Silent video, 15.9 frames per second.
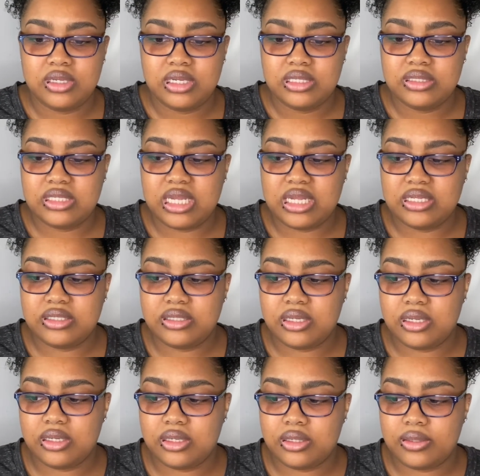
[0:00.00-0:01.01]
tend
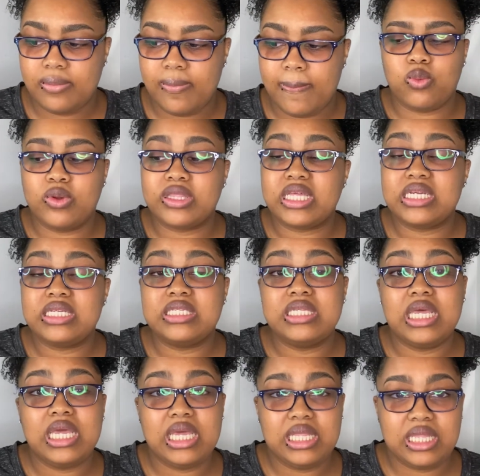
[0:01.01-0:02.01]
to, what they
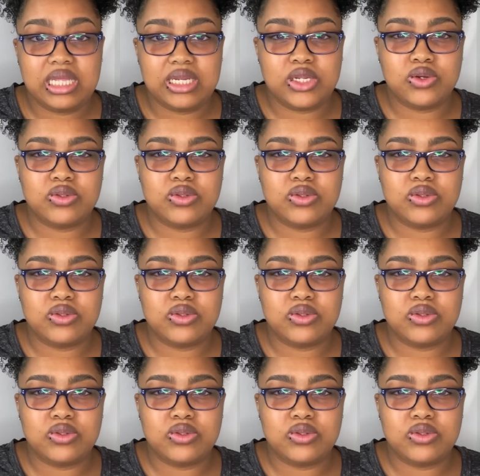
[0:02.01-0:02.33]
say they do,